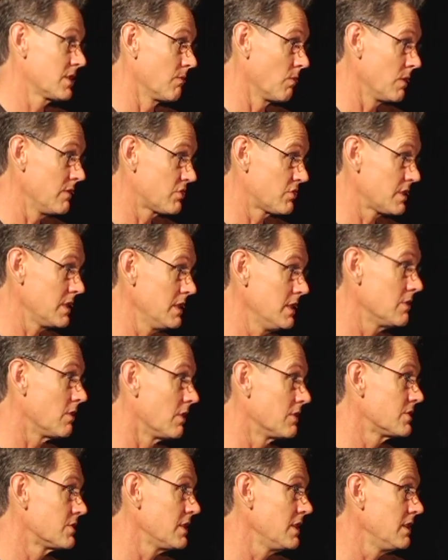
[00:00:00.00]
And we've seen
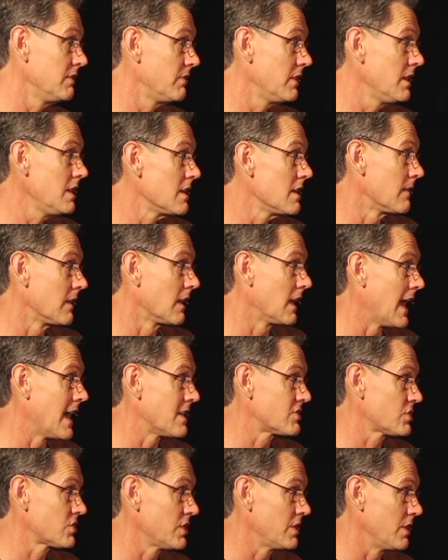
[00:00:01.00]
on TV in the
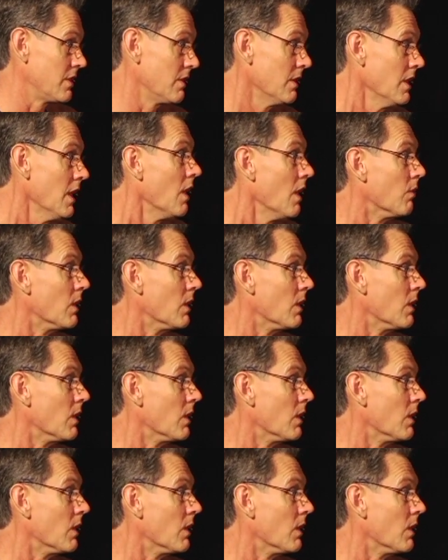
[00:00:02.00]
last year